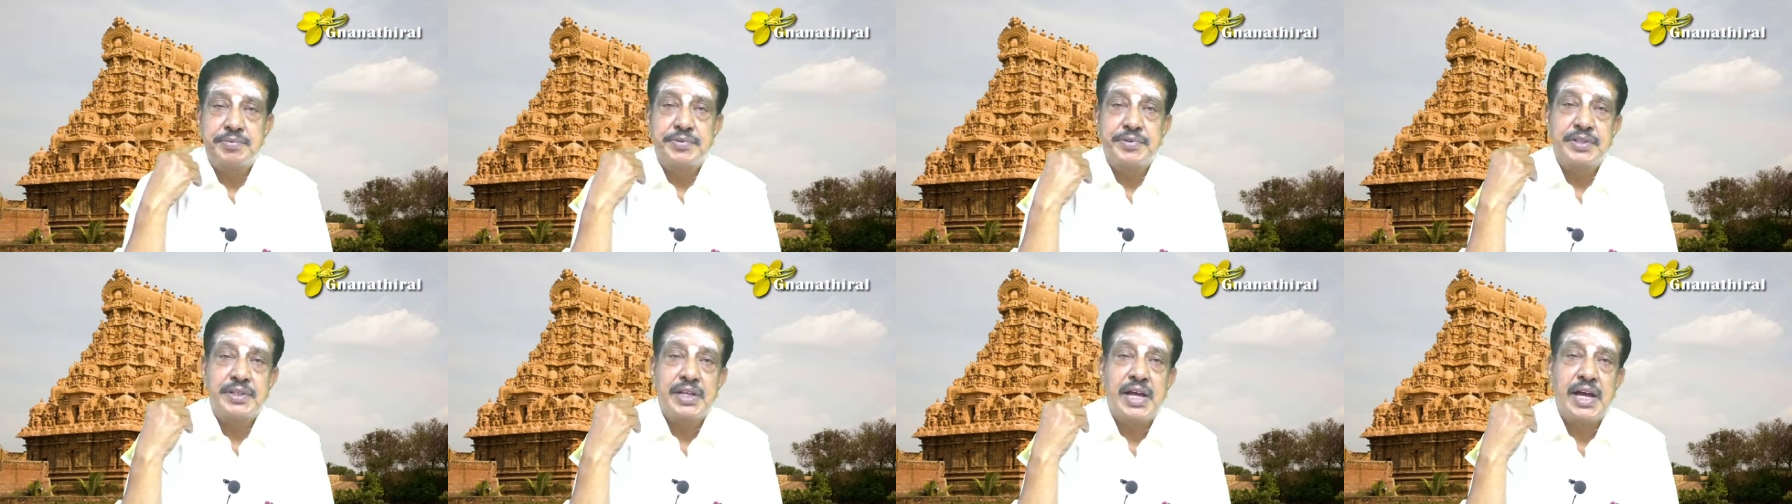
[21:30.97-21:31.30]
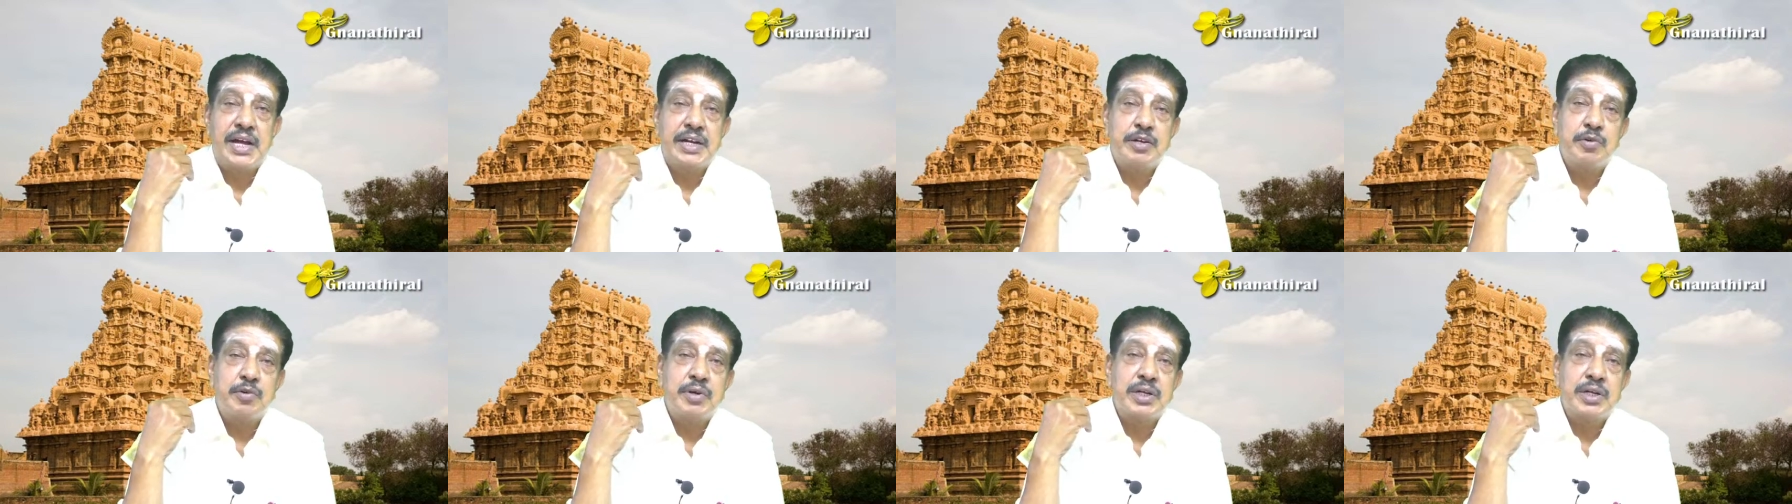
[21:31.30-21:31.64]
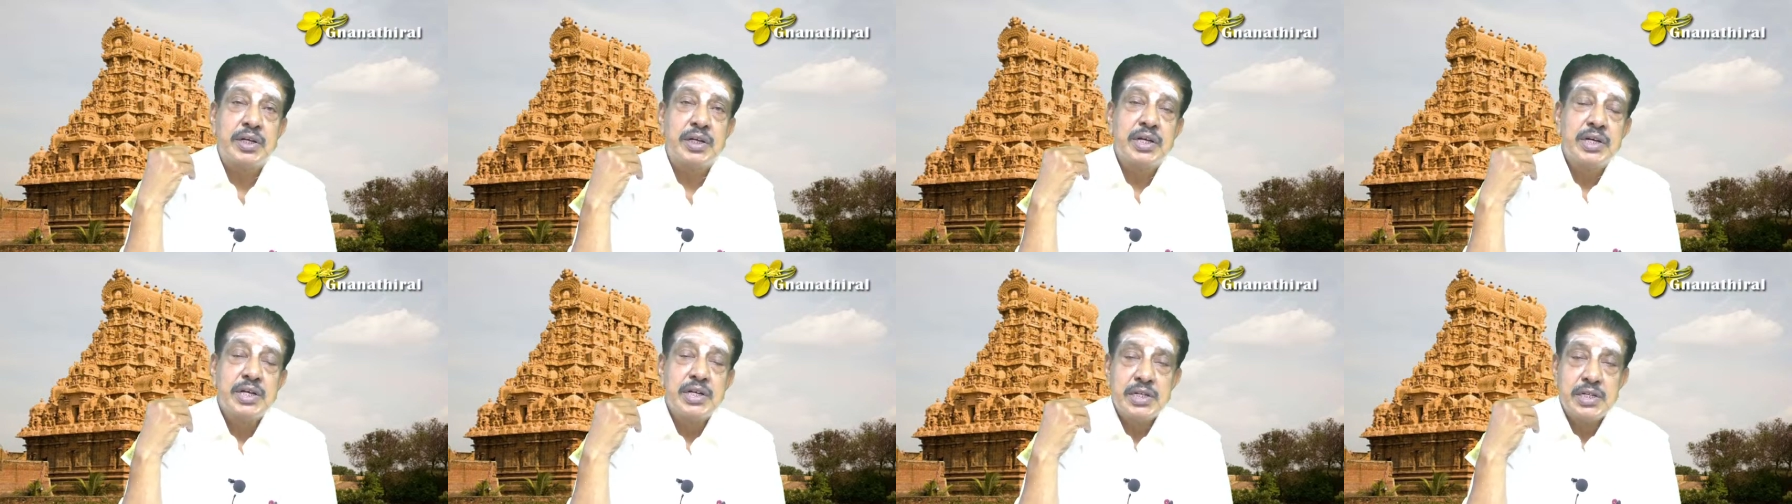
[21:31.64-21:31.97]
that your
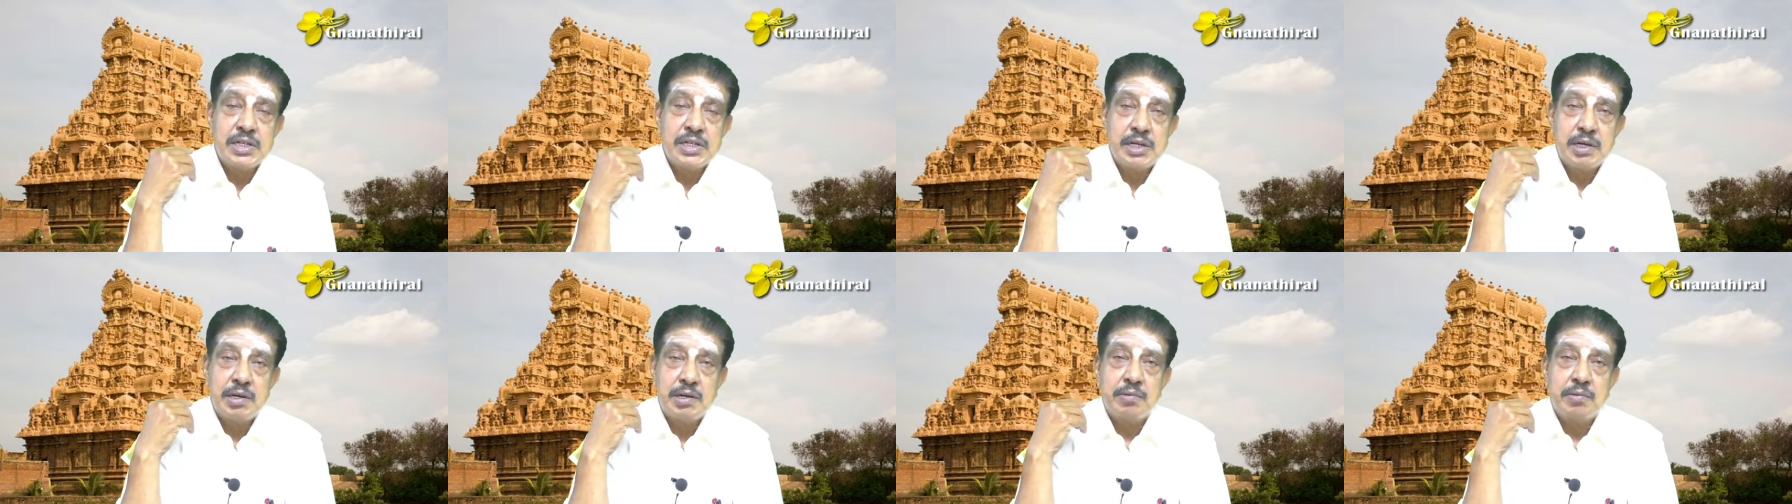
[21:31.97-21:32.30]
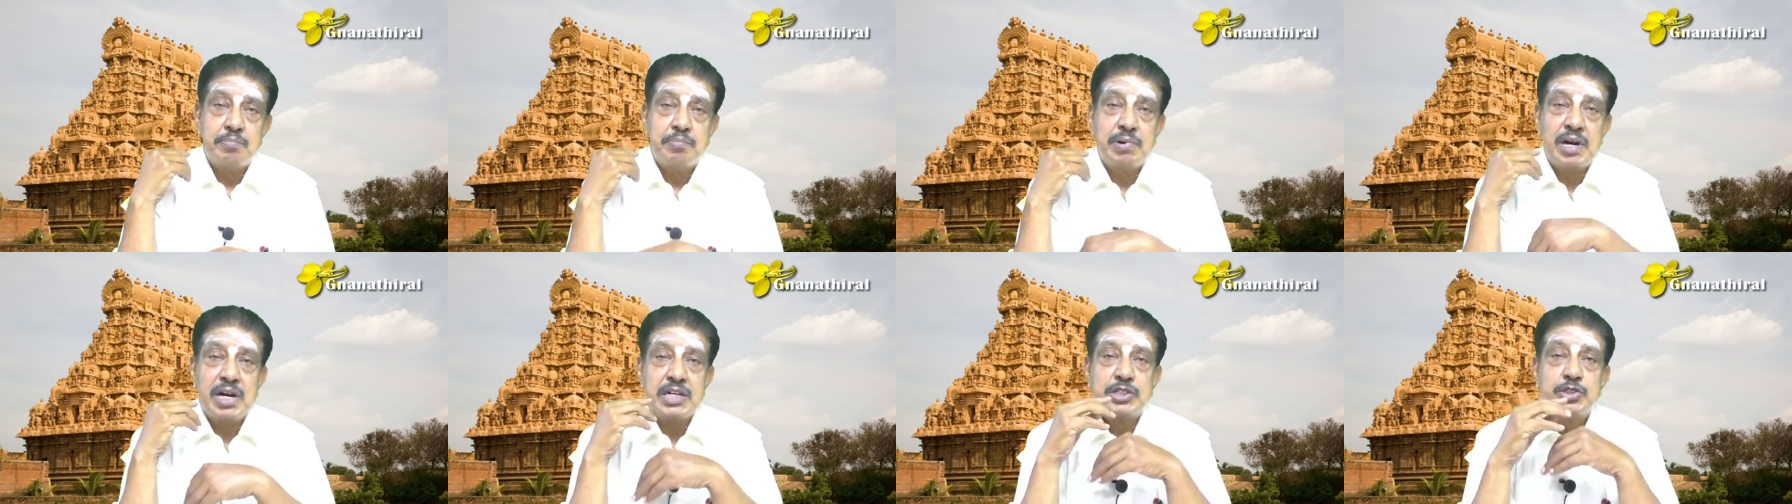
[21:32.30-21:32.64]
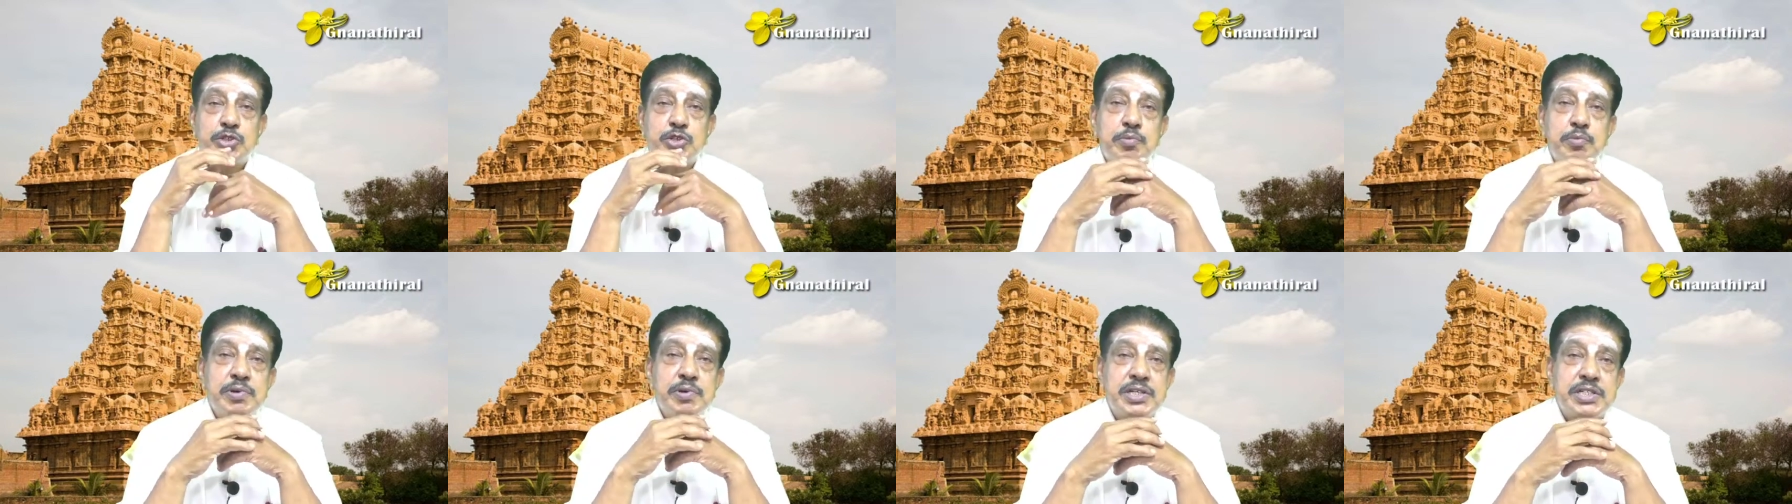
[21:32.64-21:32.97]
blood should
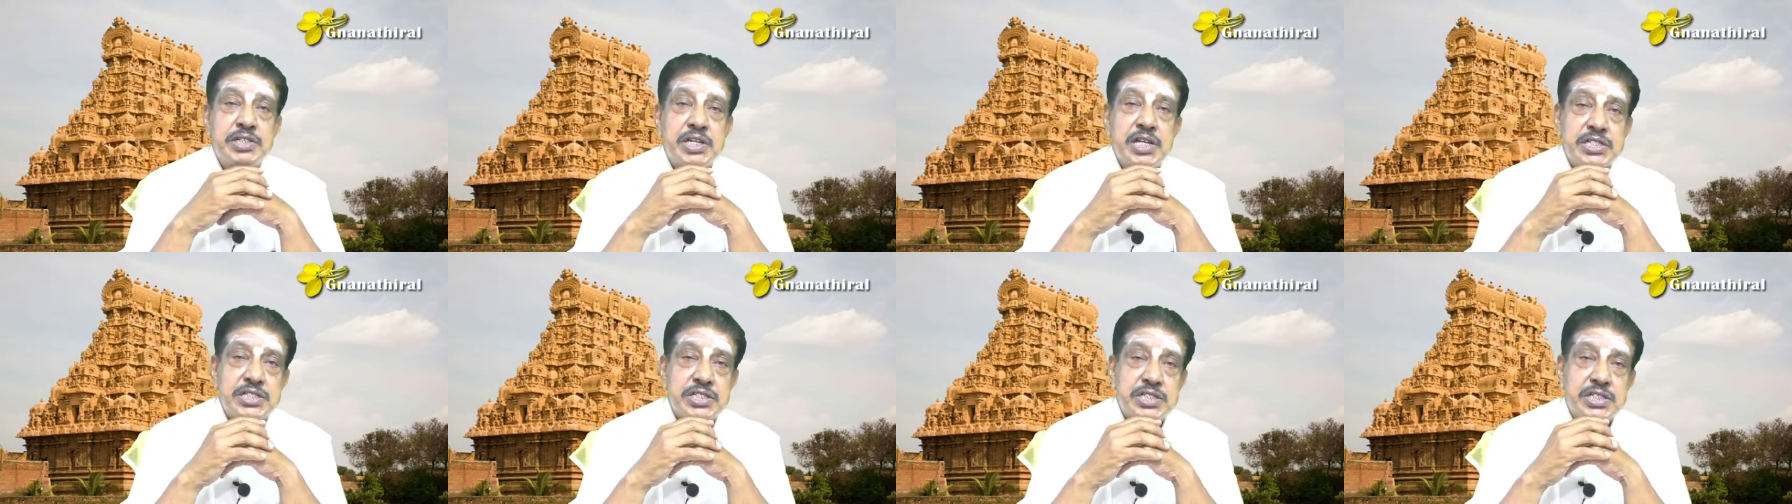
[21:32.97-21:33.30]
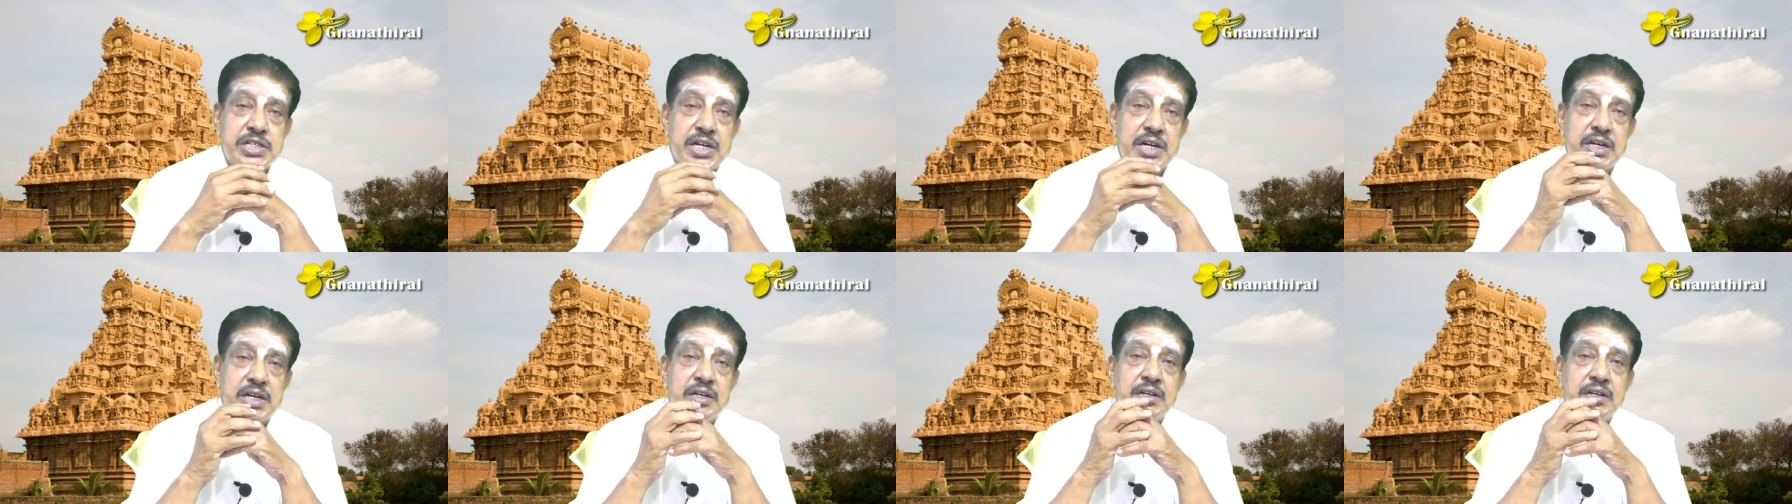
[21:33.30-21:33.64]
be tested,